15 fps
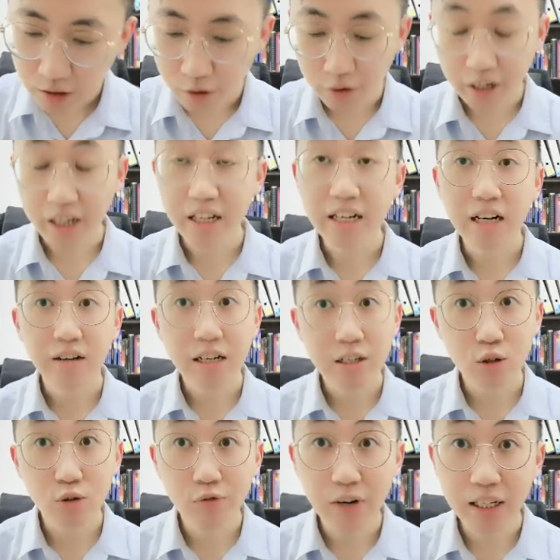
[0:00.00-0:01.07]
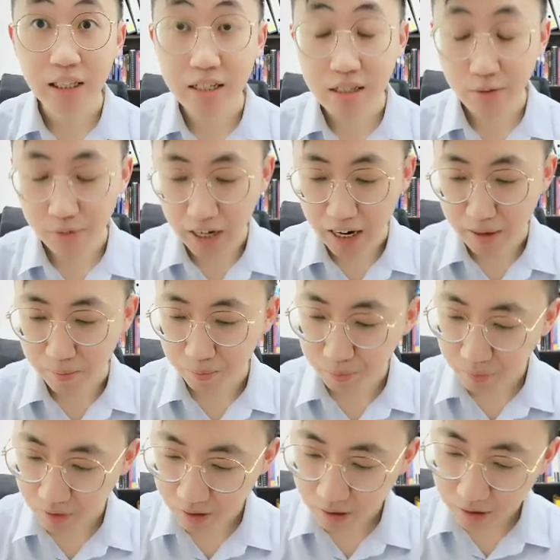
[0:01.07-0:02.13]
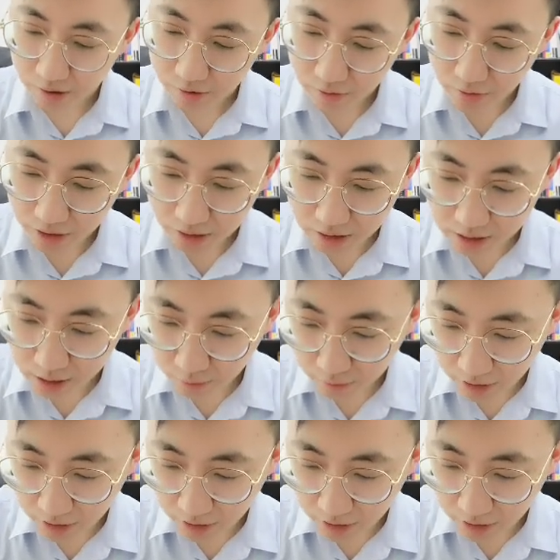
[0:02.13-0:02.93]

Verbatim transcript: Okay, now let's do factors of 10. Factors of